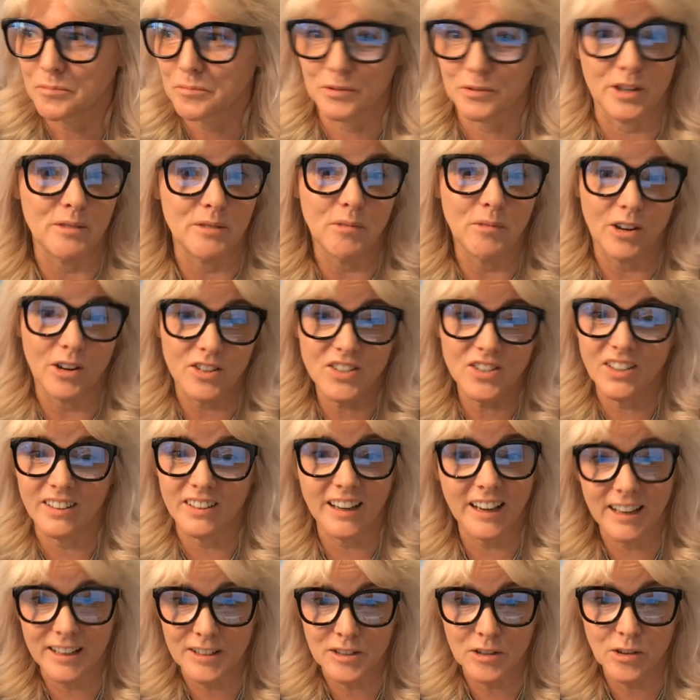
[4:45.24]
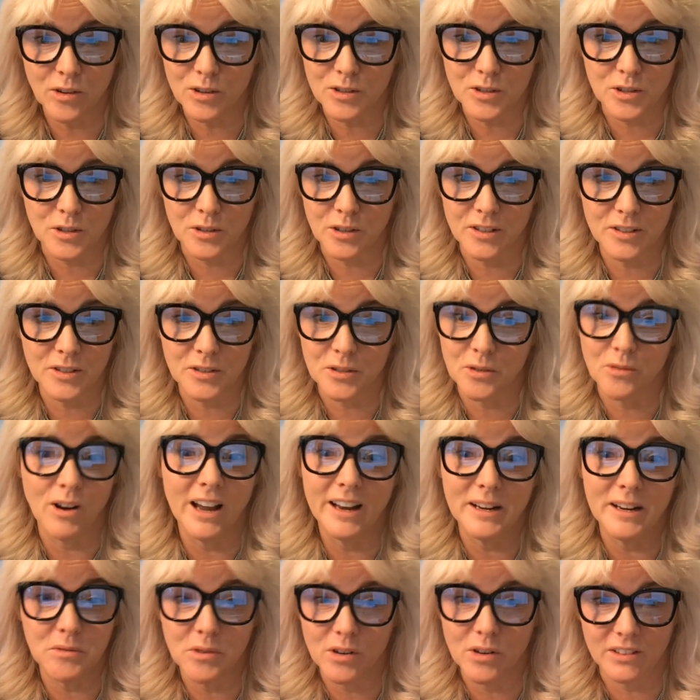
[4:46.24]
pretty much can get a doctorate, or
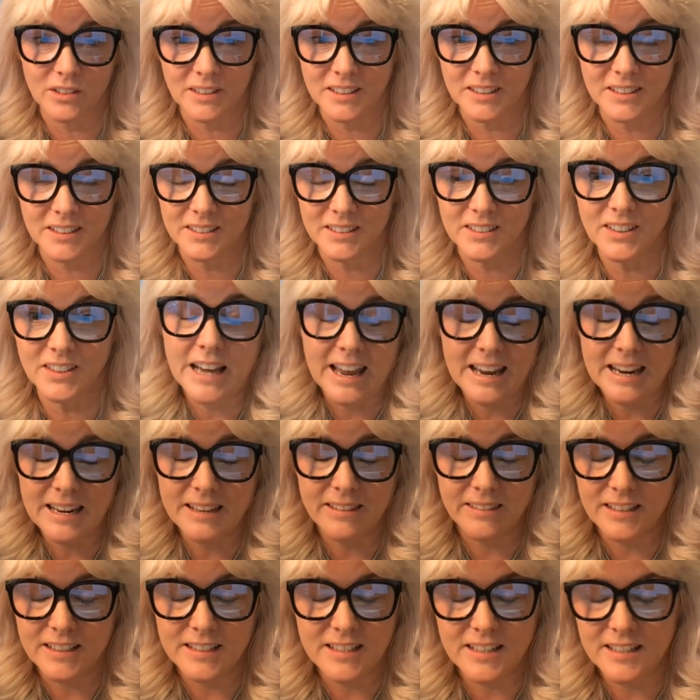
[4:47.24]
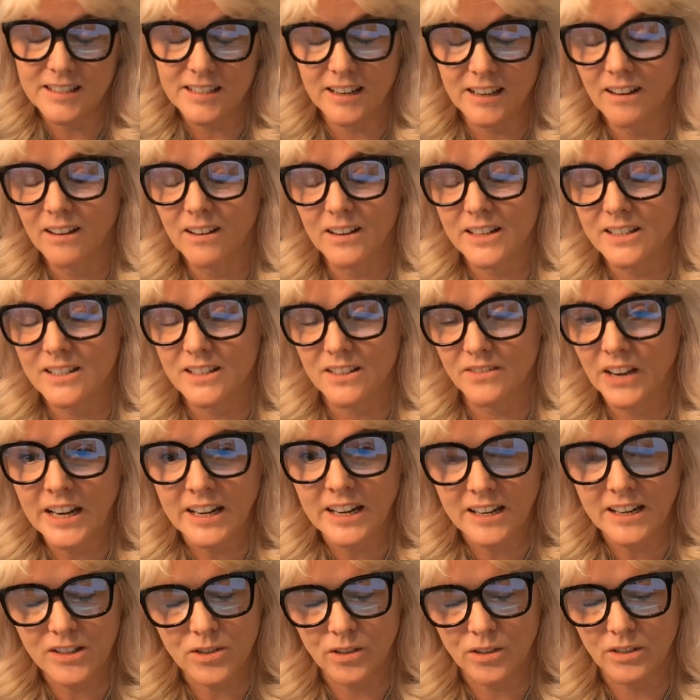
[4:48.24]
anyone can gain the dizzy heights of
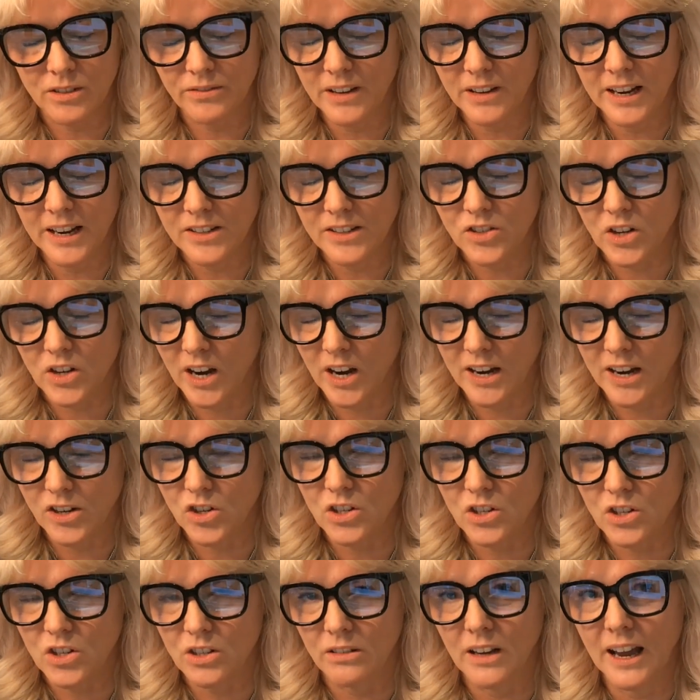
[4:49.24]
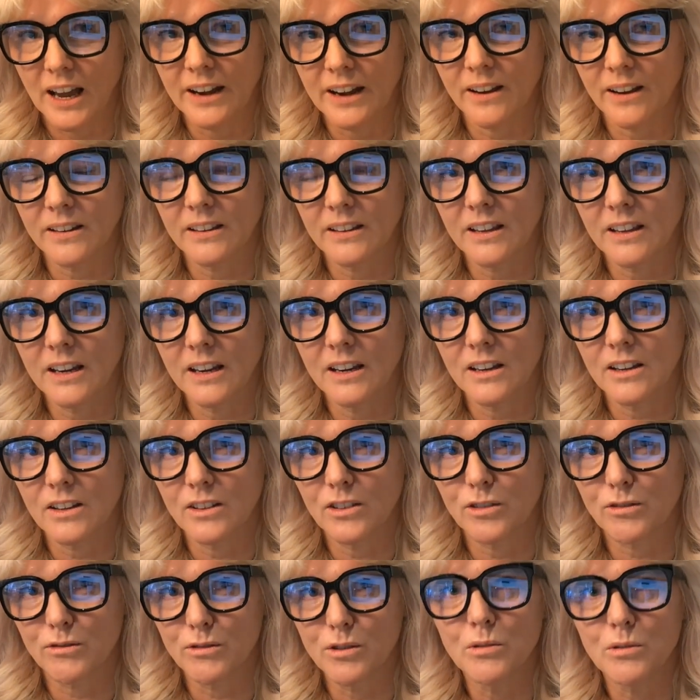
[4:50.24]
any sort of education. And I think
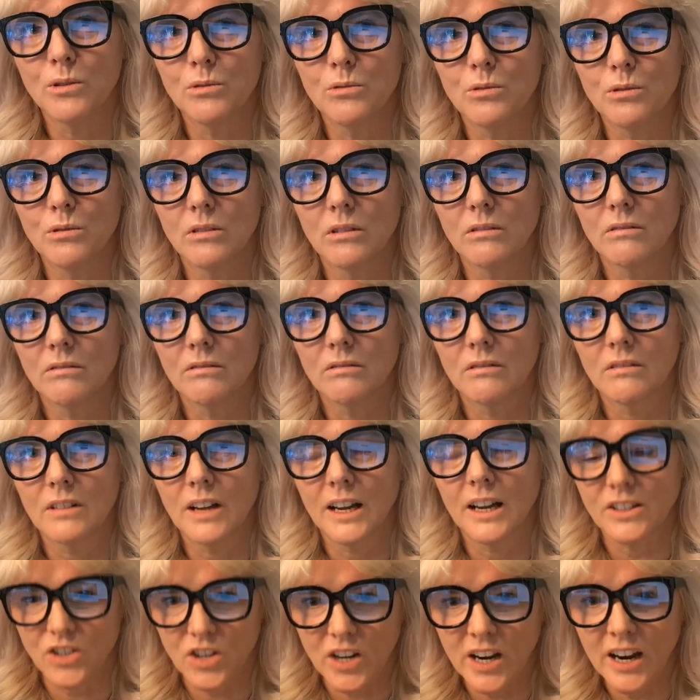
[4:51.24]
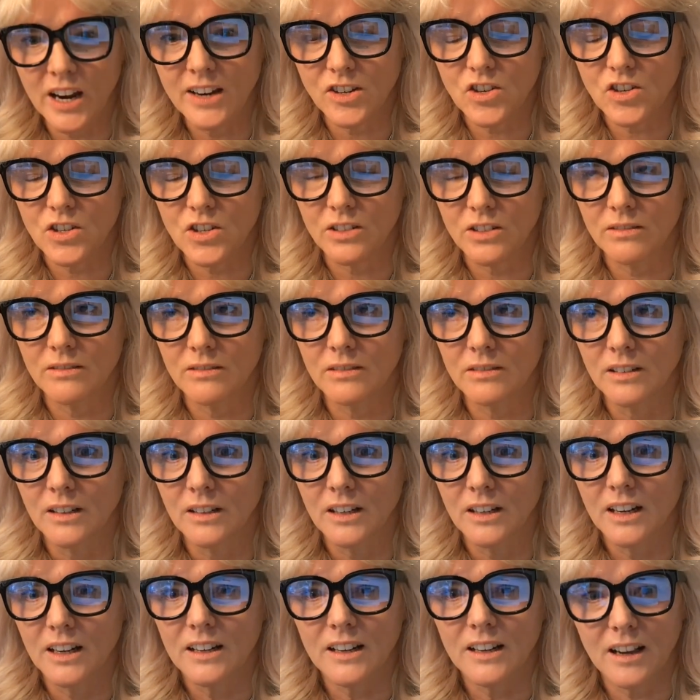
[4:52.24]
through education
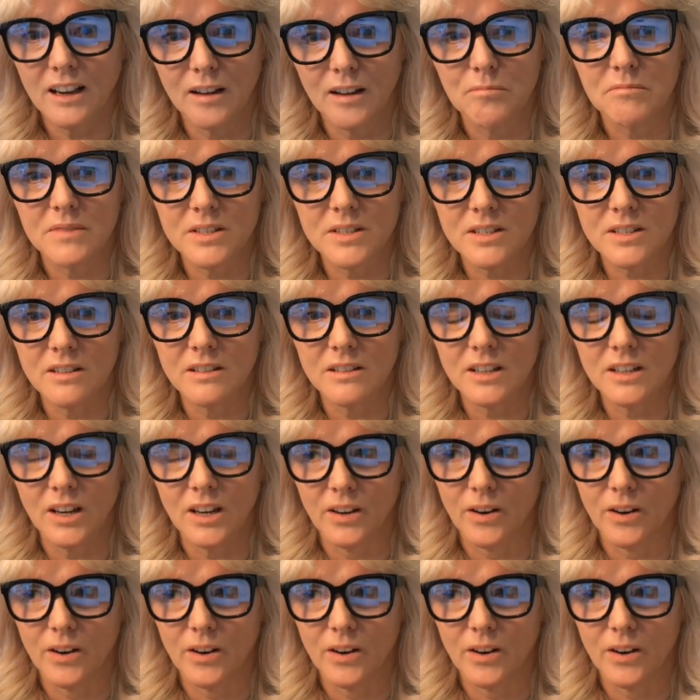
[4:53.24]
comes,